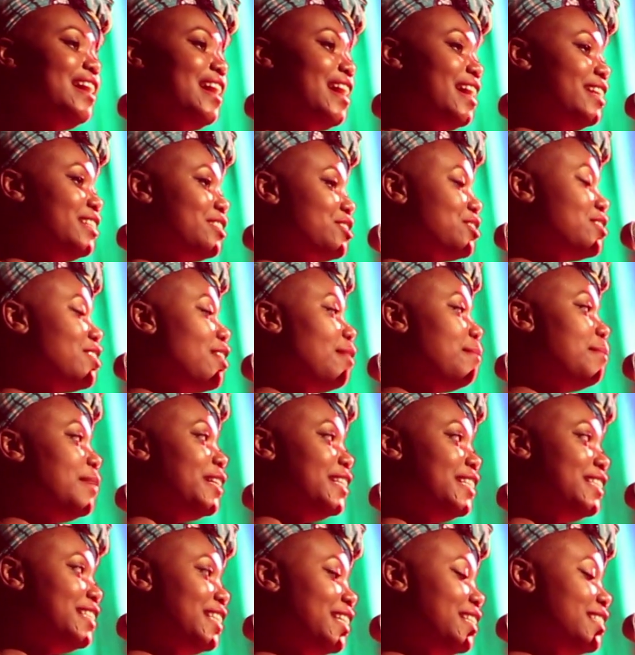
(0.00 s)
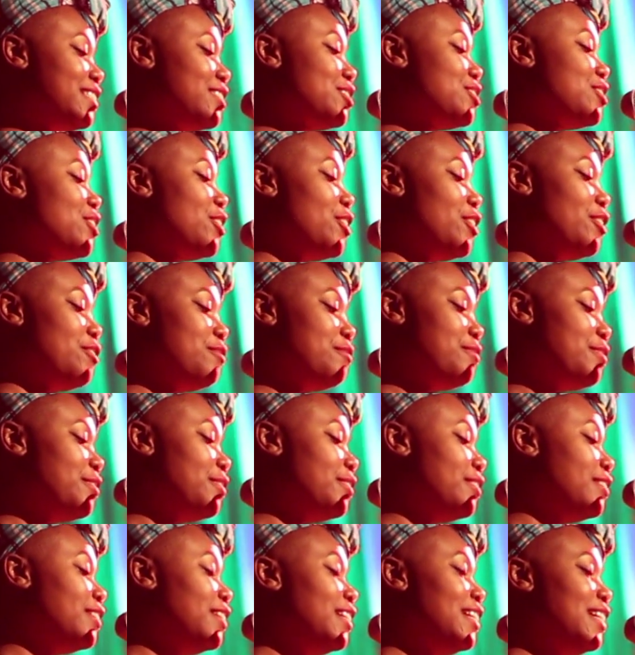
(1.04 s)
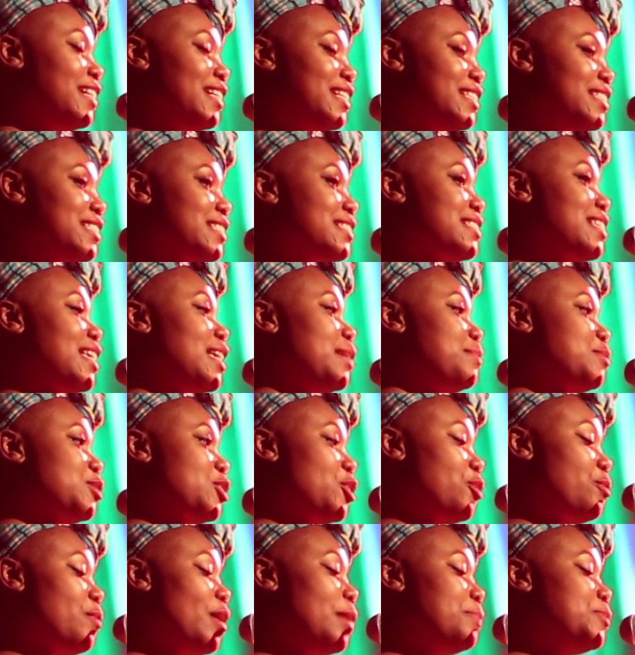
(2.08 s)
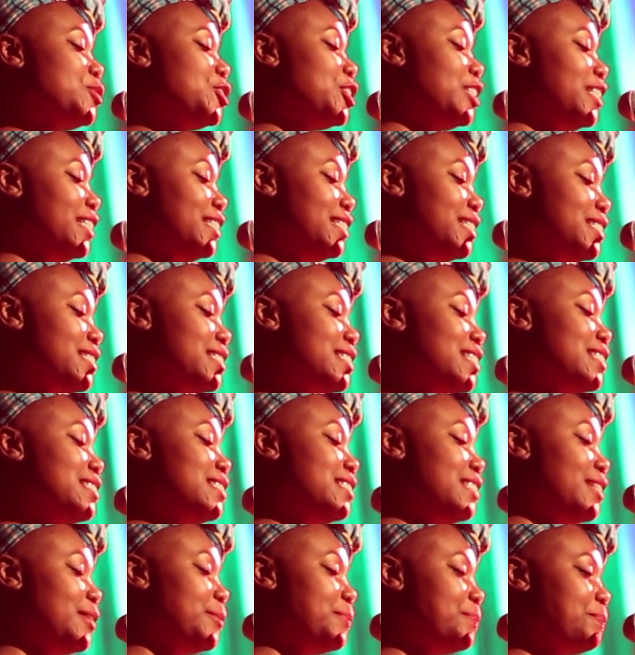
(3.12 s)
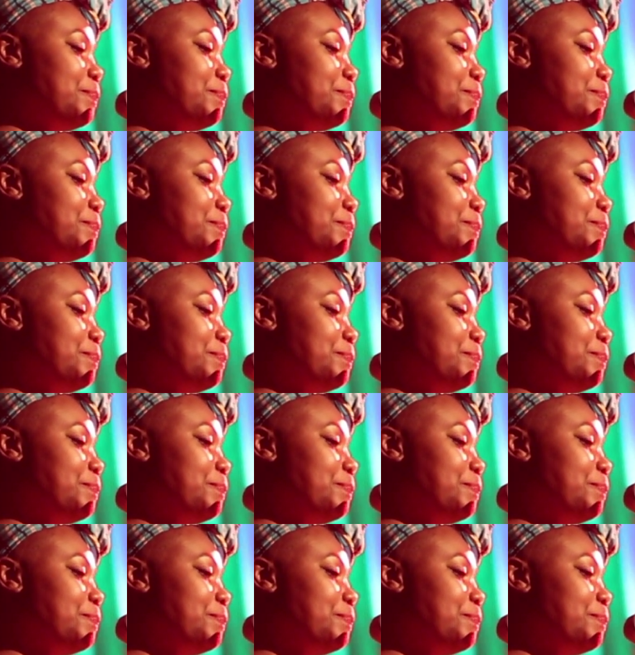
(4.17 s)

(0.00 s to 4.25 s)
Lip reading: and it's not money they deserve. It just keeps corruption in the system.